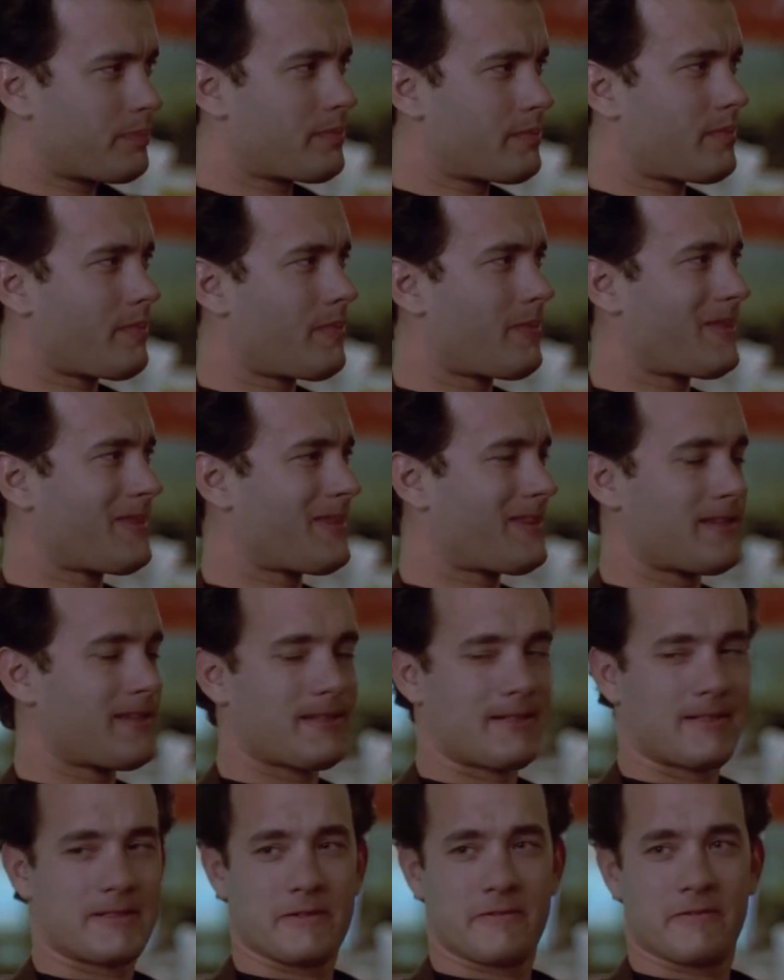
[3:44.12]

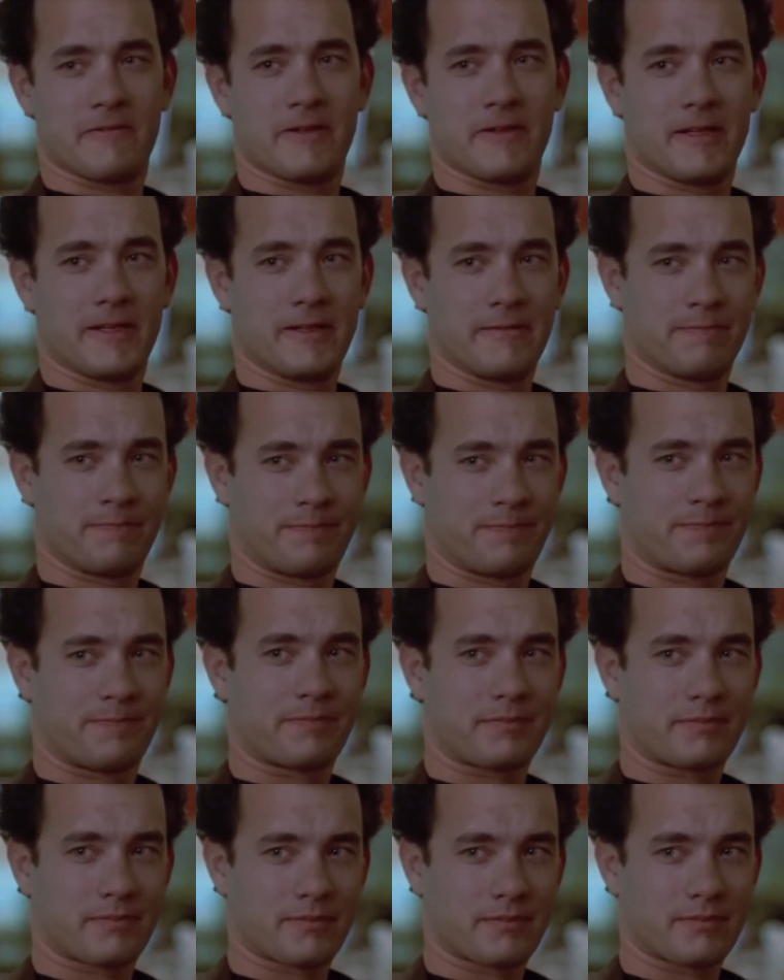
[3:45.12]
Association award.
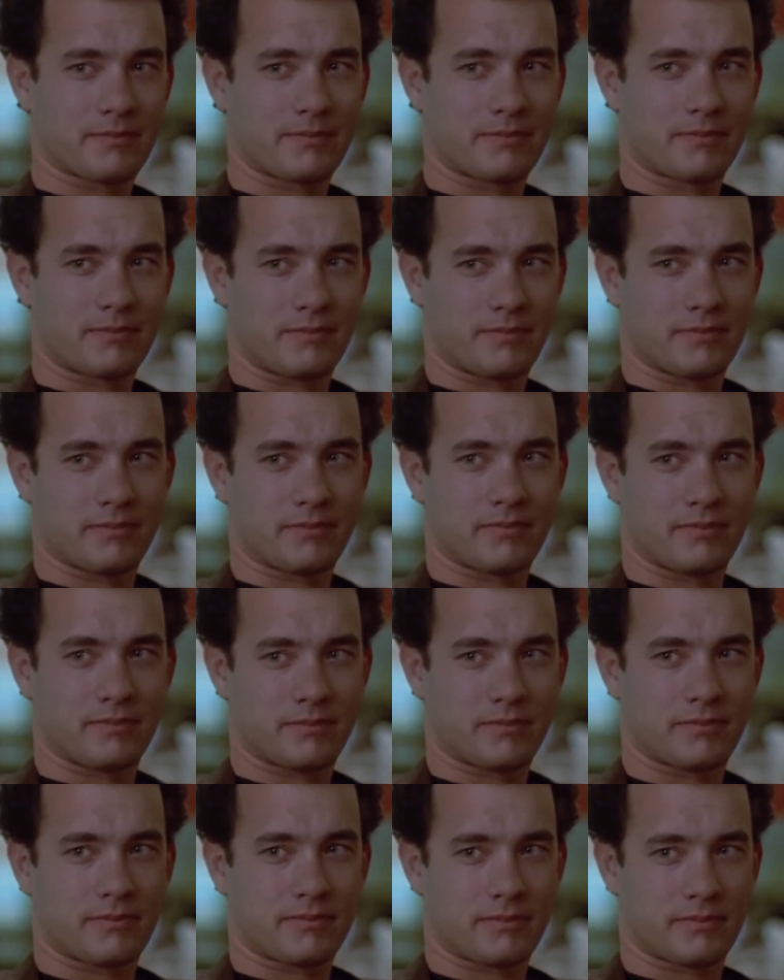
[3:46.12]
In
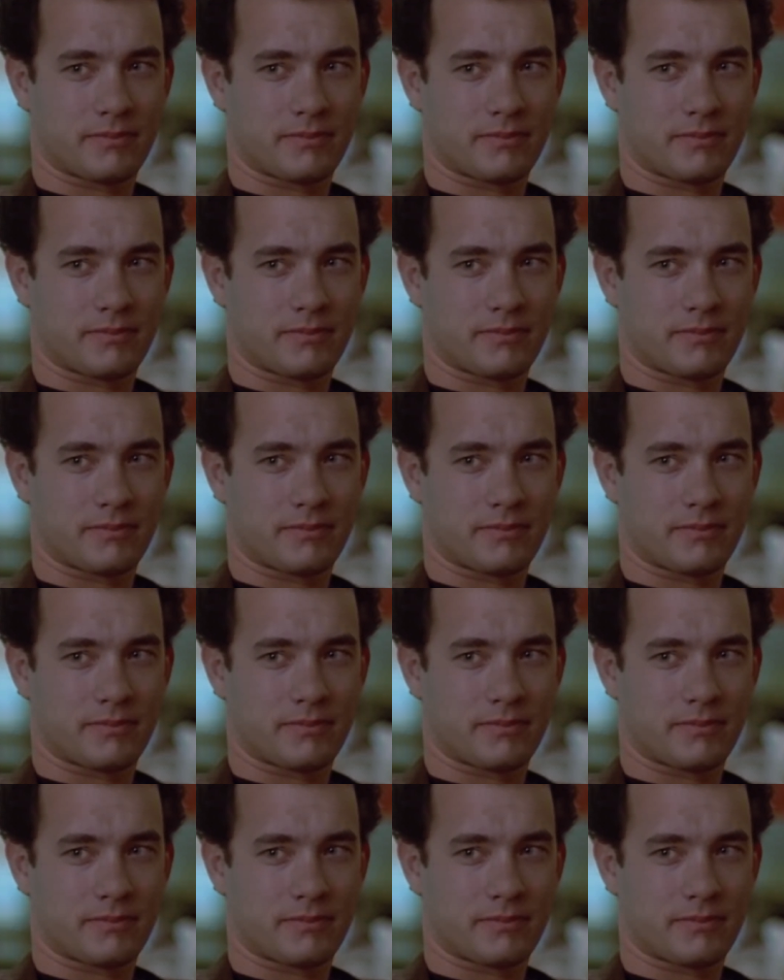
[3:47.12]
nineteen